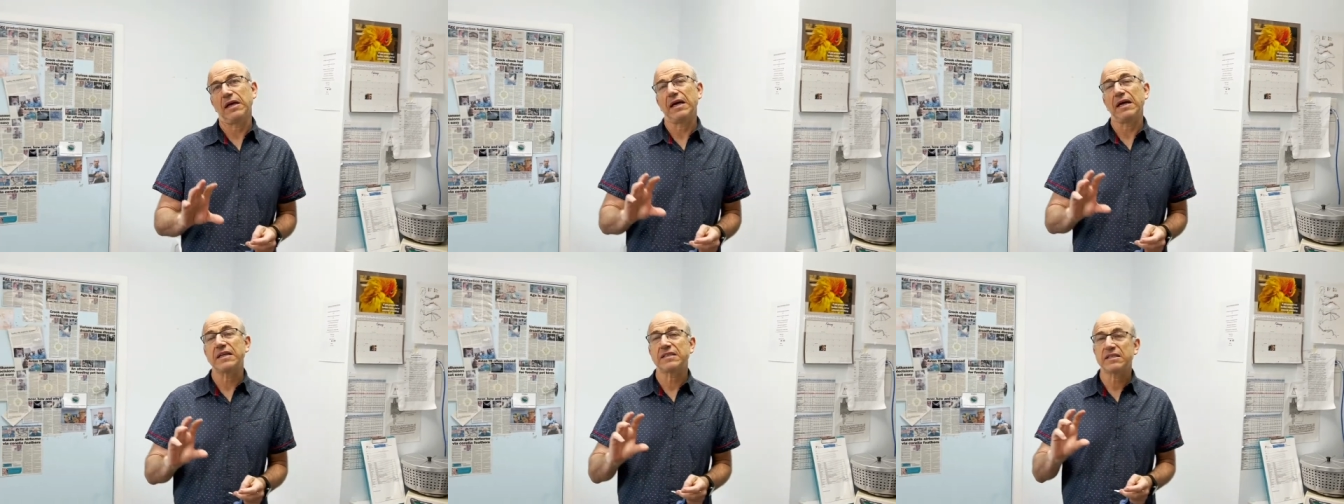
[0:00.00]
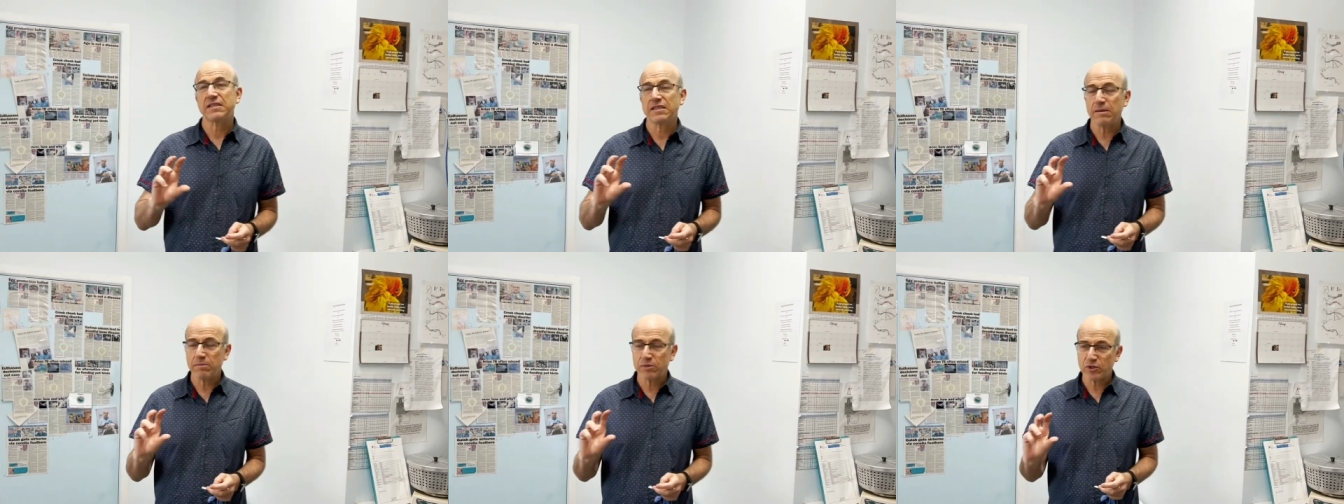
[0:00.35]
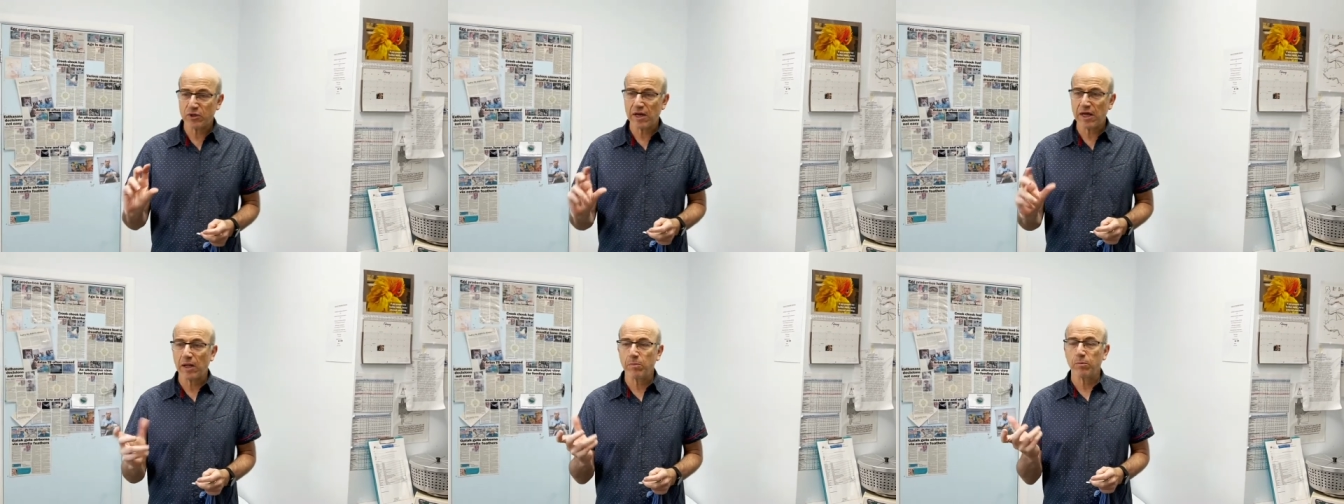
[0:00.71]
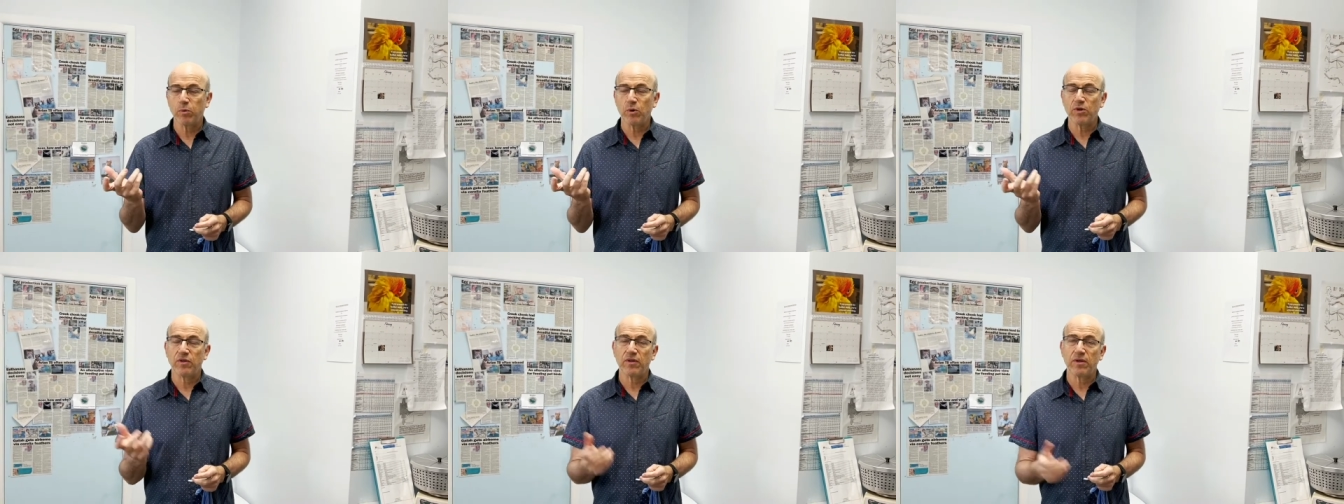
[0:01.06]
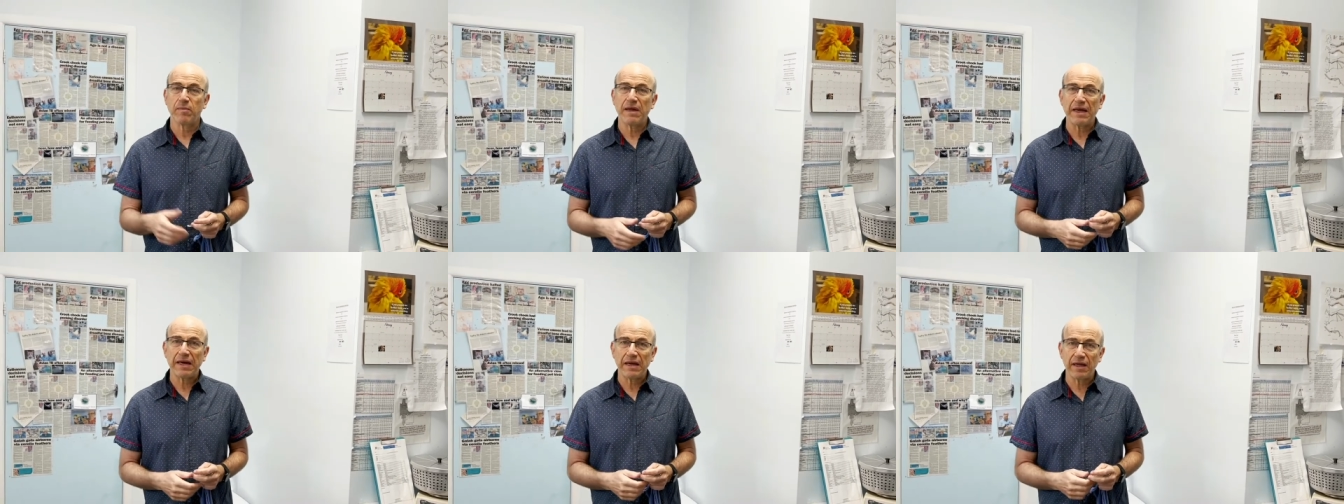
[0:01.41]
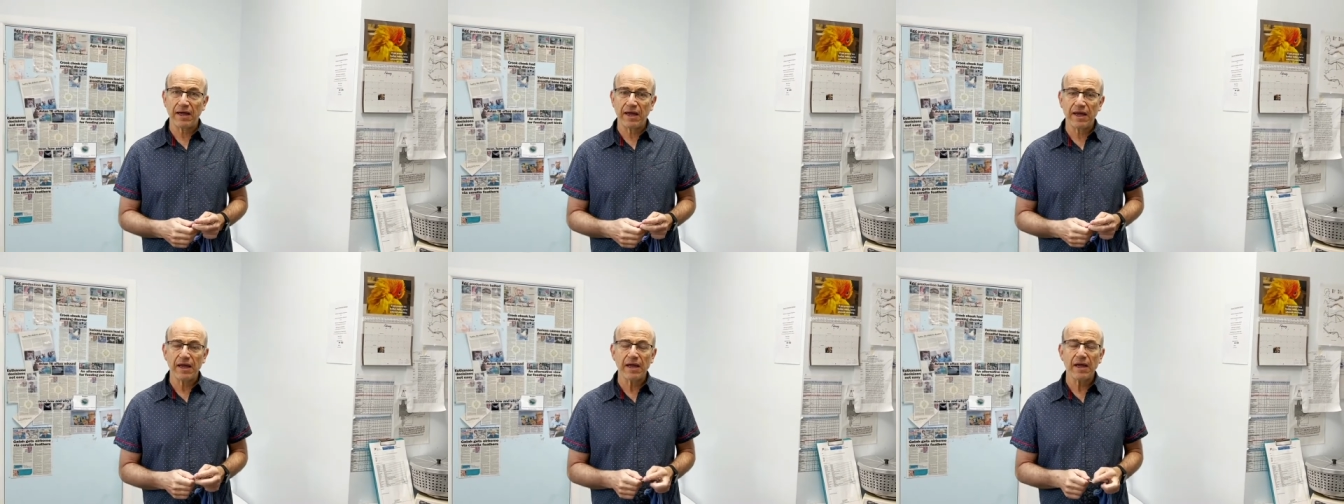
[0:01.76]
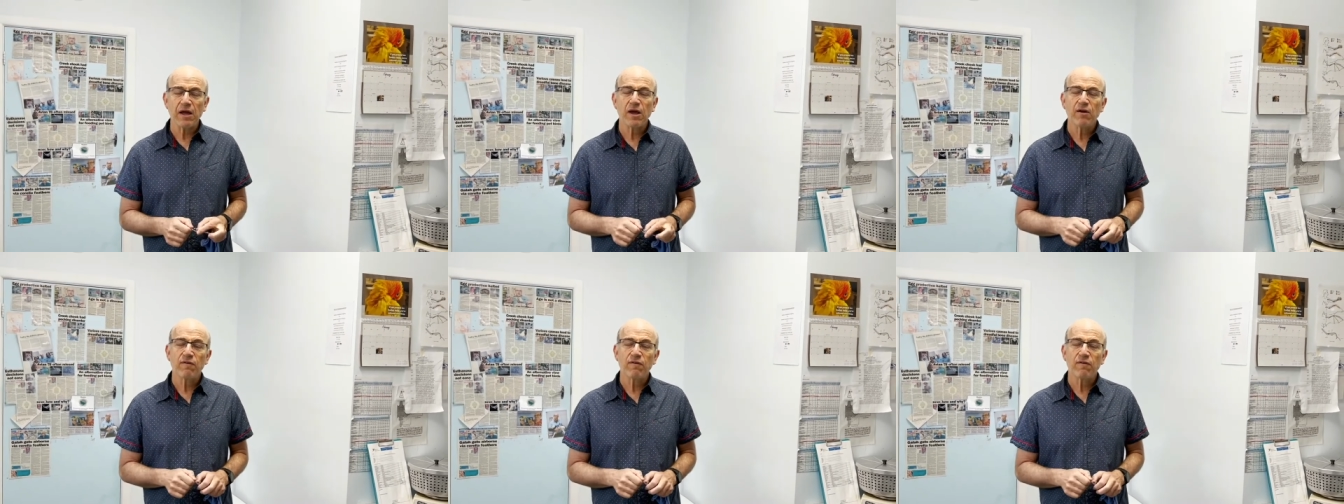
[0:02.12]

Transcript: it seems to help with um, egg laying.